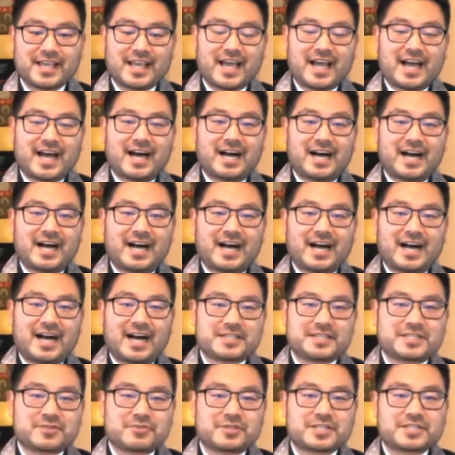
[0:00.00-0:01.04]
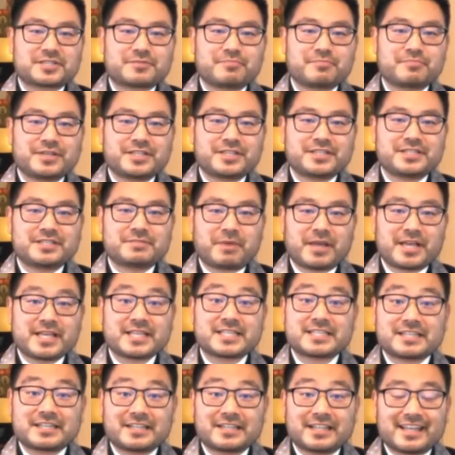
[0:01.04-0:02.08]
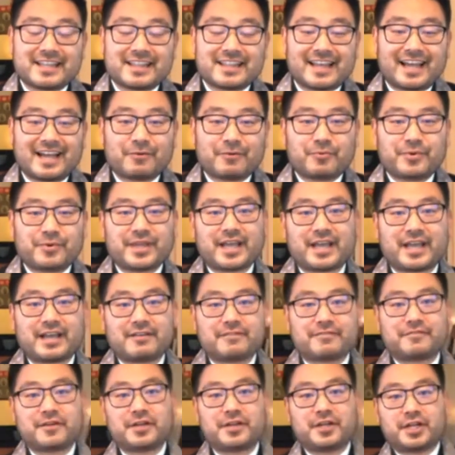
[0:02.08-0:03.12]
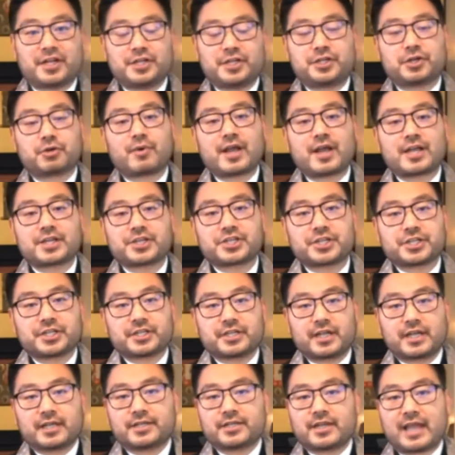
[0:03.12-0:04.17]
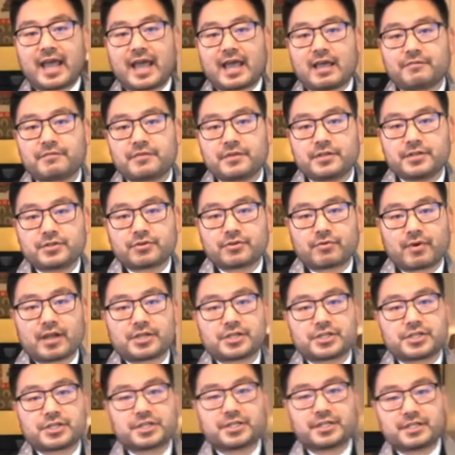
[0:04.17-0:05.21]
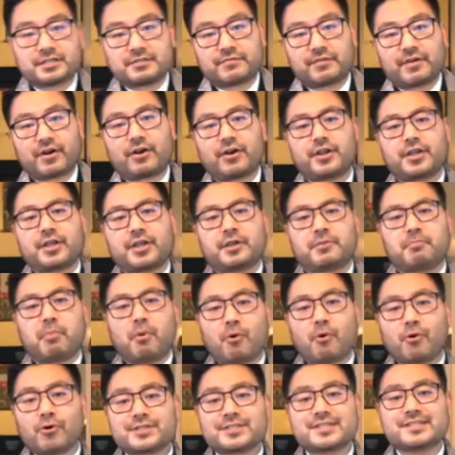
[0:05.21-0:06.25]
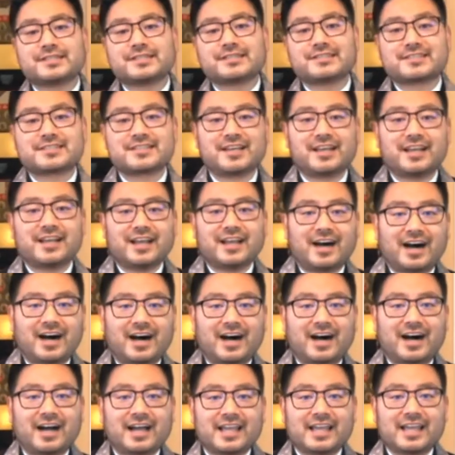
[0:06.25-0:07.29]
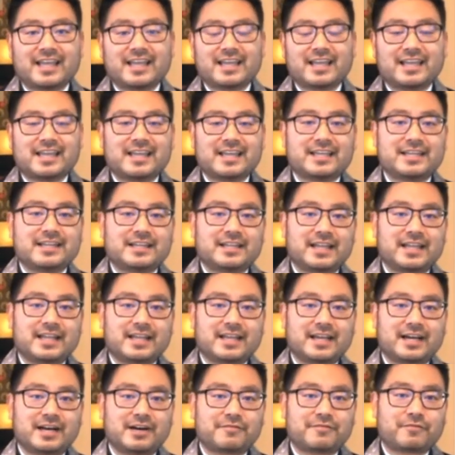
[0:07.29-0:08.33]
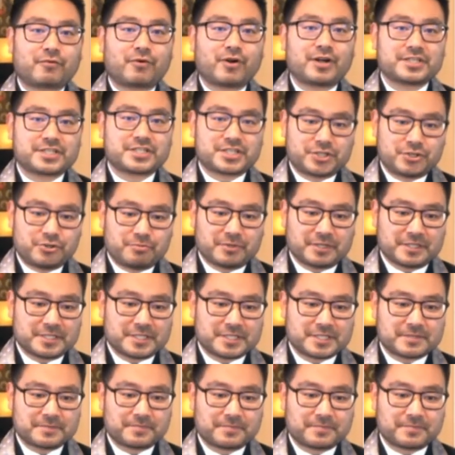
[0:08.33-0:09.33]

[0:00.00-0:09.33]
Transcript: And so this means basically that we have direction, and having direction is very important for us humans.